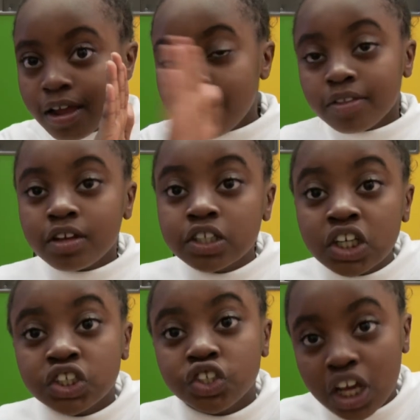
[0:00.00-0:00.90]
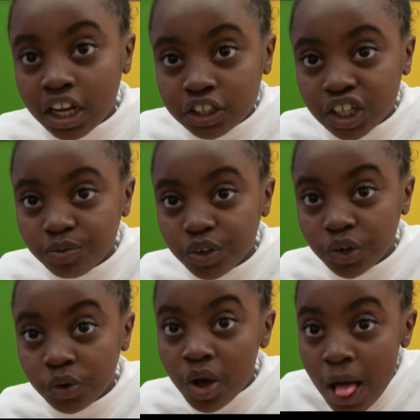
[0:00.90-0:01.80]
They're just jealous of you.
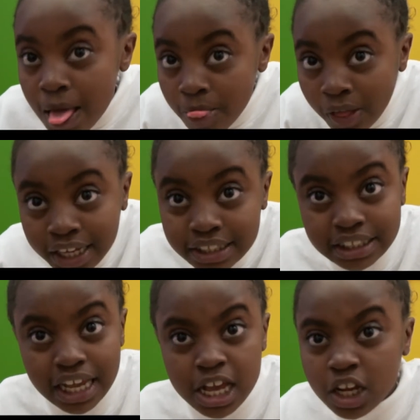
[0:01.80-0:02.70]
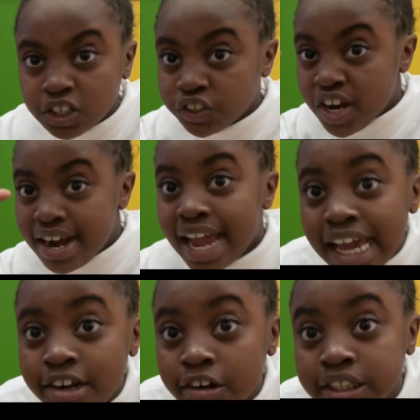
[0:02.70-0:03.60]
They can say because they're
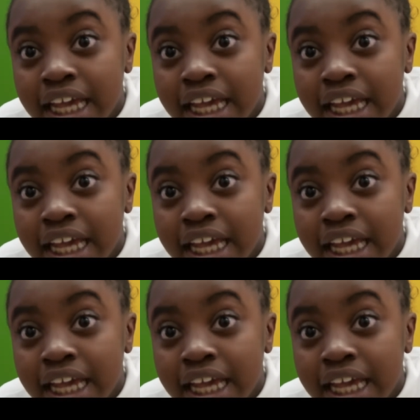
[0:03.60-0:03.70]
haters.